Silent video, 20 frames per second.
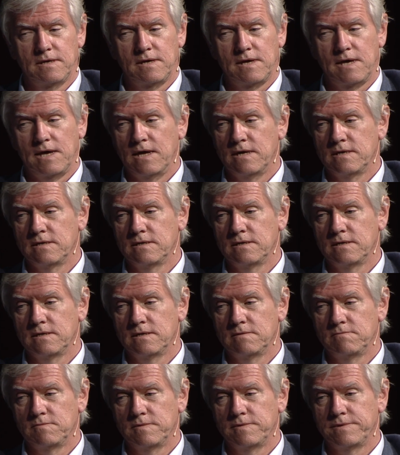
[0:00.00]
and
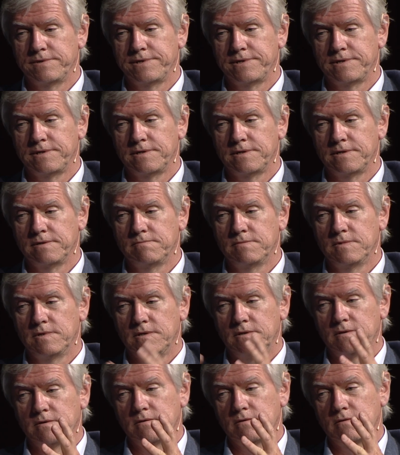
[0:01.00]

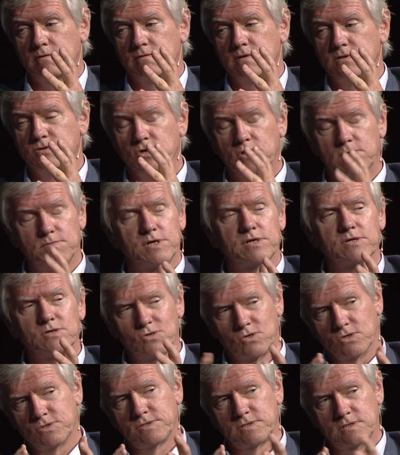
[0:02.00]
the dominant
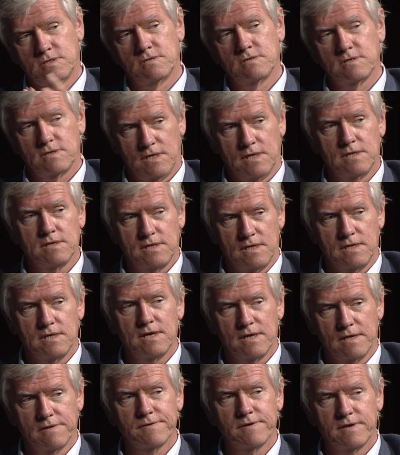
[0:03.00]
cost in
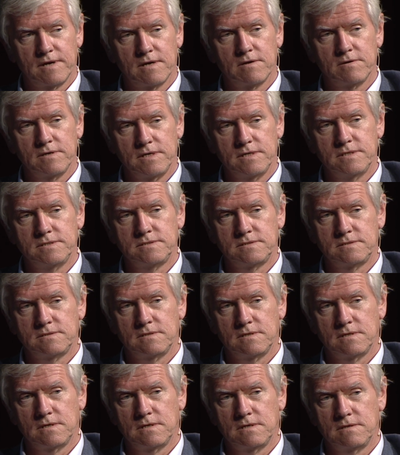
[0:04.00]
healthcare is
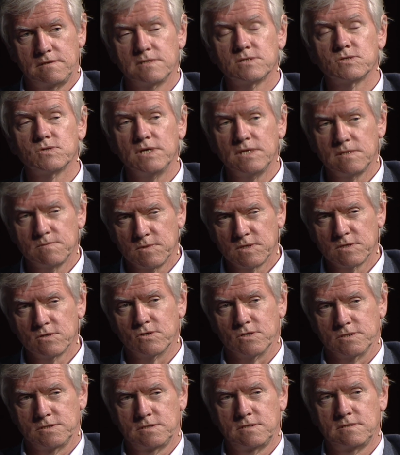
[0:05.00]
the treatment
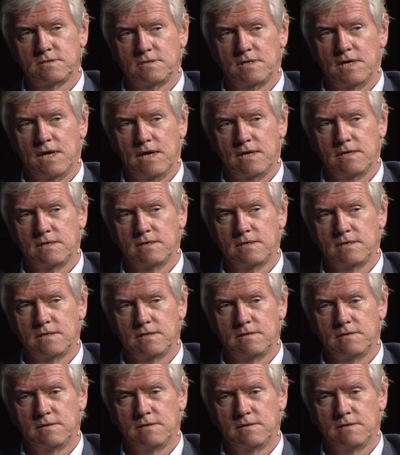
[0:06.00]
cost, and